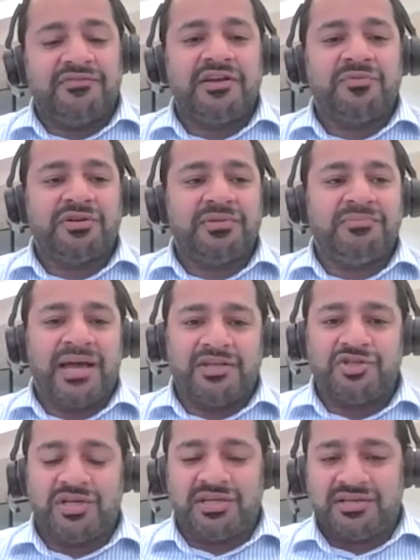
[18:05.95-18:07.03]
I don't want to be
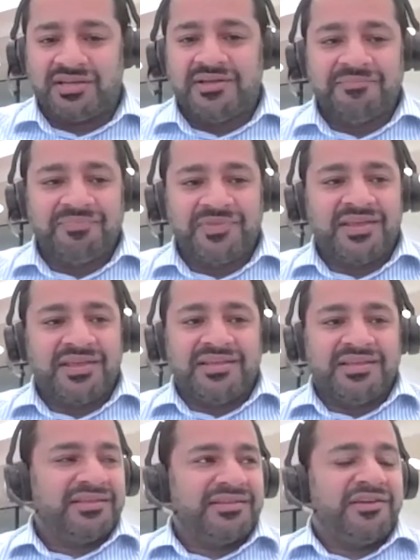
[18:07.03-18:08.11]
managing,
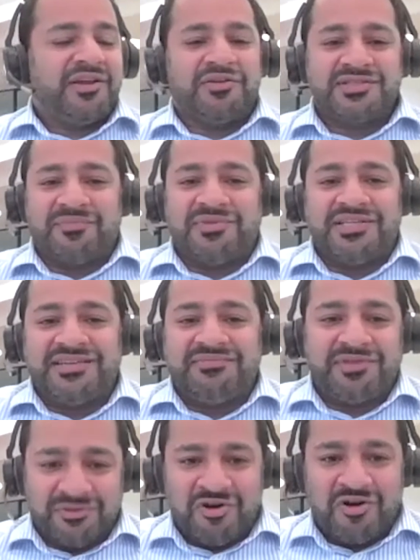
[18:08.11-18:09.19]
somebody's given
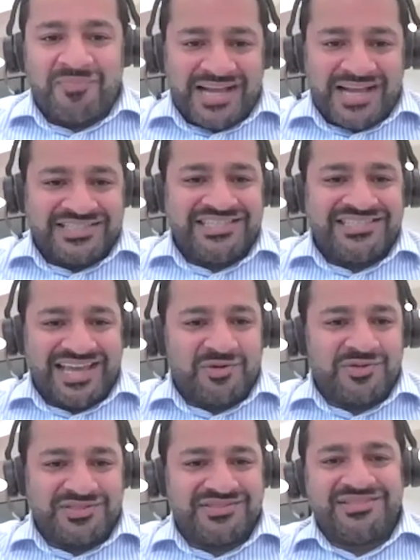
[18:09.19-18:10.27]
me the wrong bank
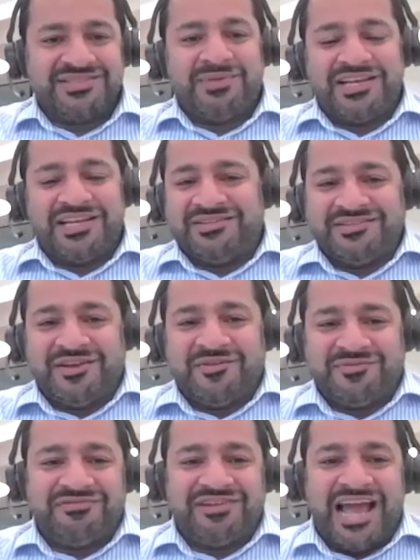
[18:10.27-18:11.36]
details and spending
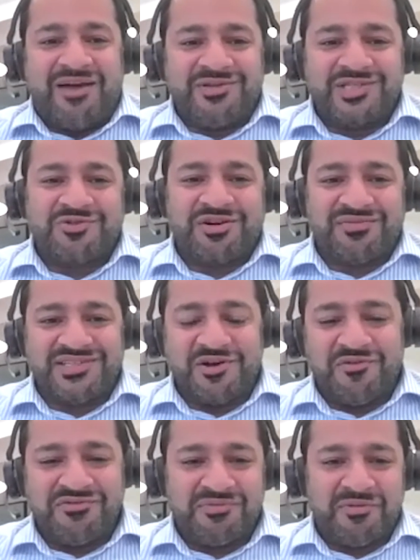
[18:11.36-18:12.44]
3 hours trying to
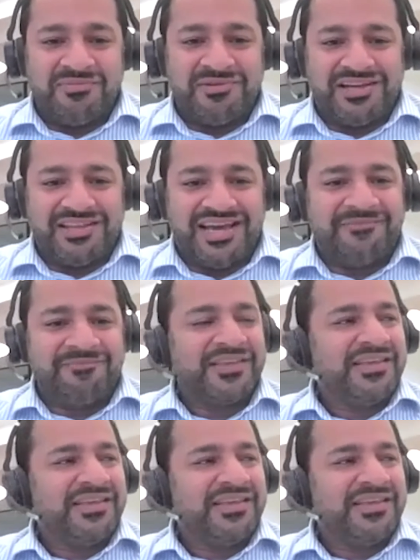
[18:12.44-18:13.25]
resolve a problem like that.